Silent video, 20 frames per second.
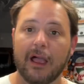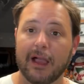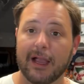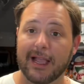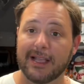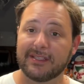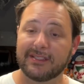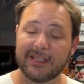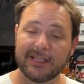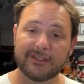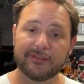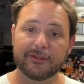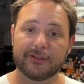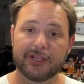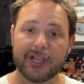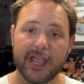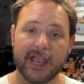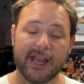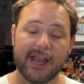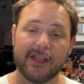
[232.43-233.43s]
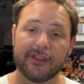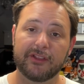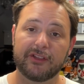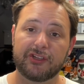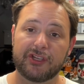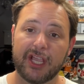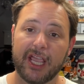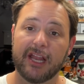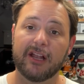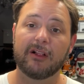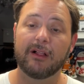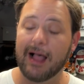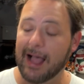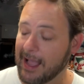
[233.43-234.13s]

All right, guys, thanks for checking out the channel.